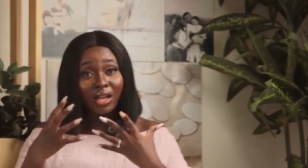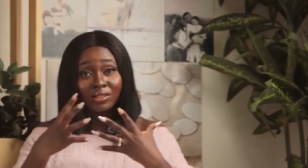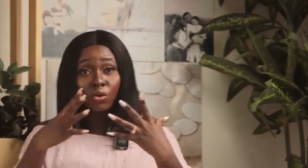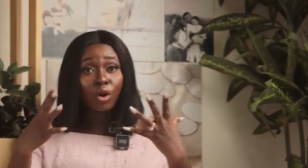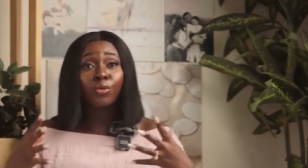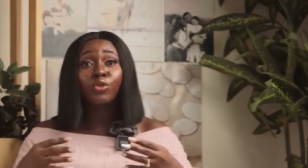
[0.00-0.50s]
as
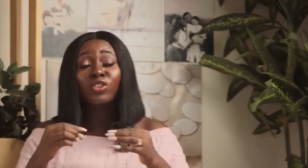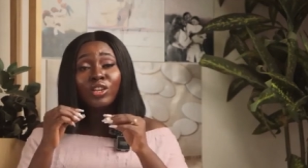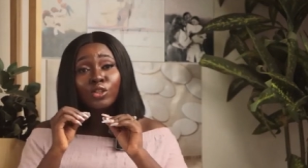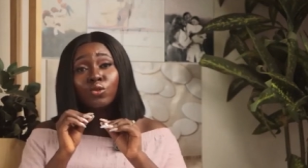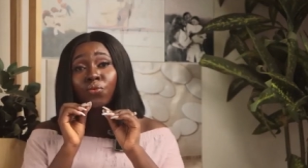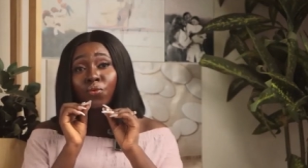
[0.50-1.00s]
a couple, you
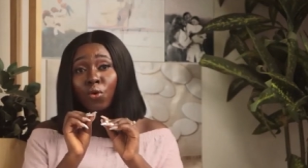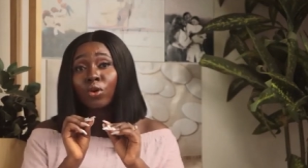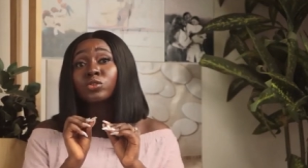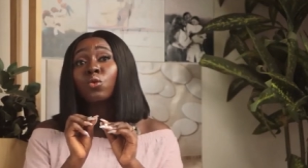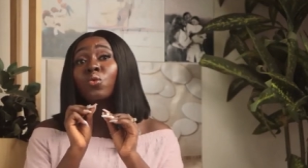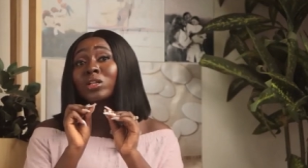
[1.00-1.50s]
need to
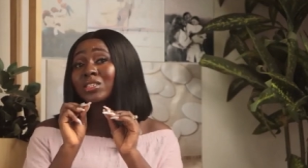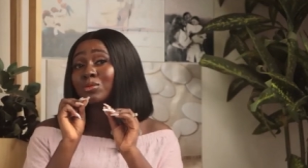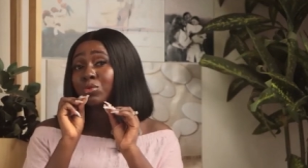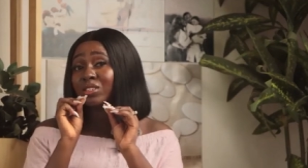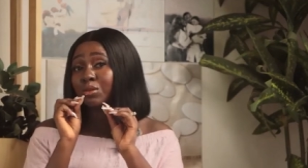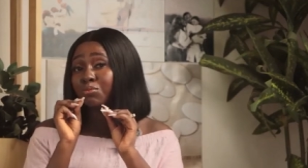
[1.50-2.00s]
focus on what is
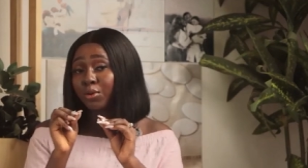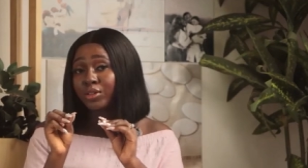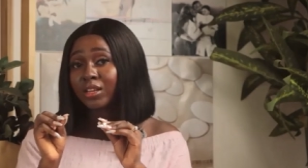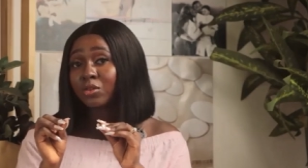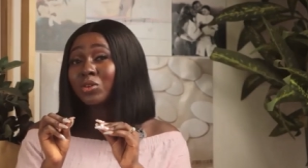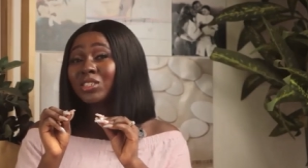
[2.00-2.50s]
most
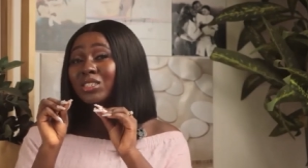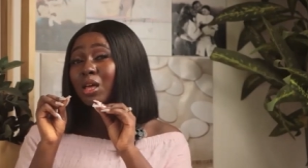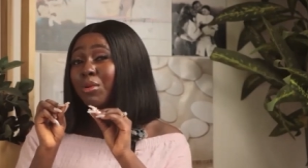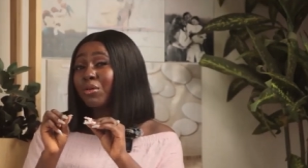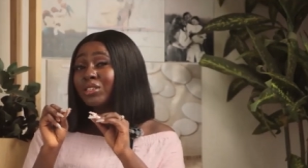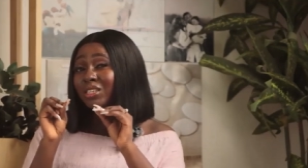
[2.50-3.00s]
important, which is
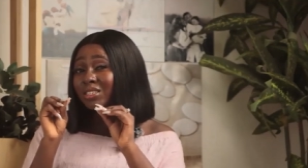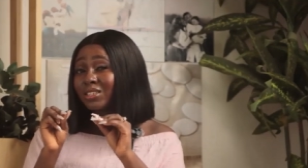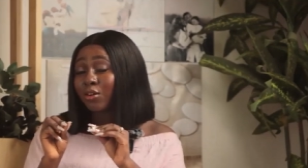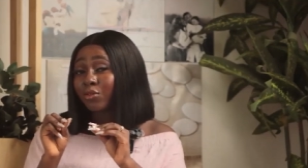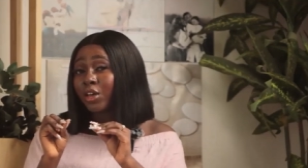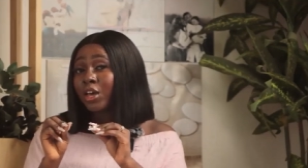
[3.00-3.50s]
the marriage
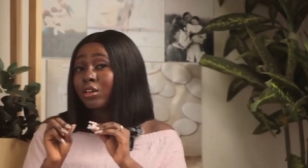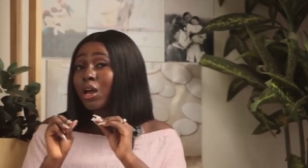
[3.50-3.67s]
itself.